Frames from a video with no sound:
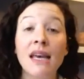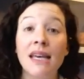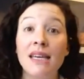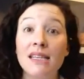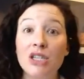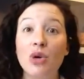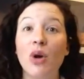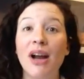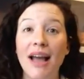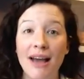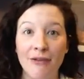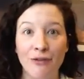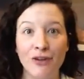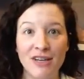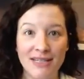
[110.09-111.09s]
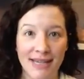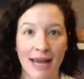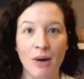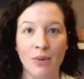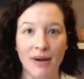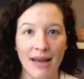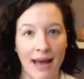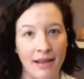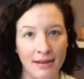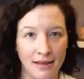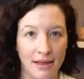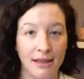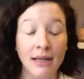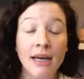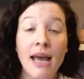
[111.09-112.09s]
into our everyday
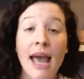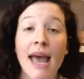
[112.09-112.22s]
reality?